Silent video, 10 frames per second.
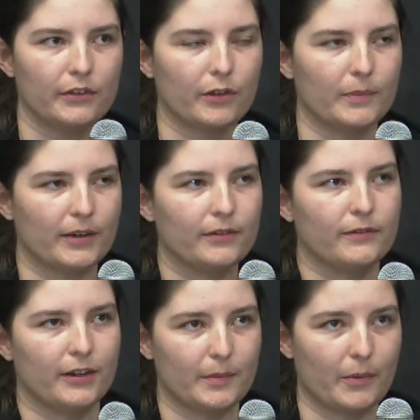So I'm
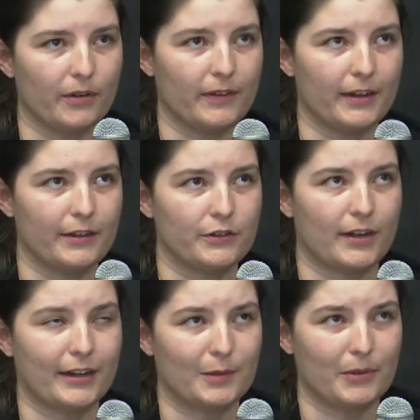definitely very motivated to
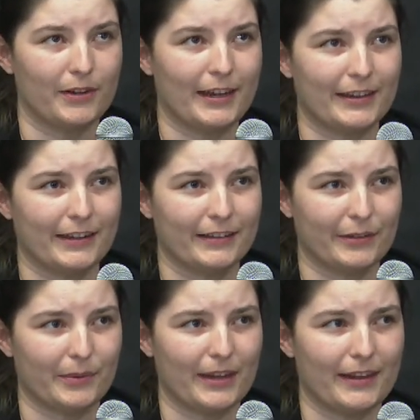try and communicate things in
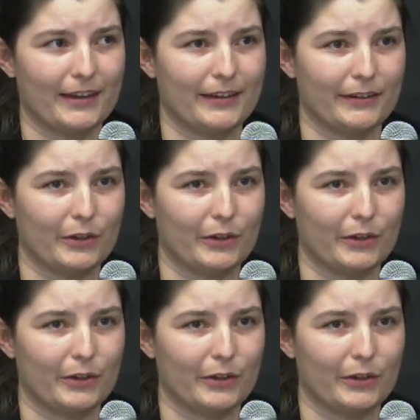a way that is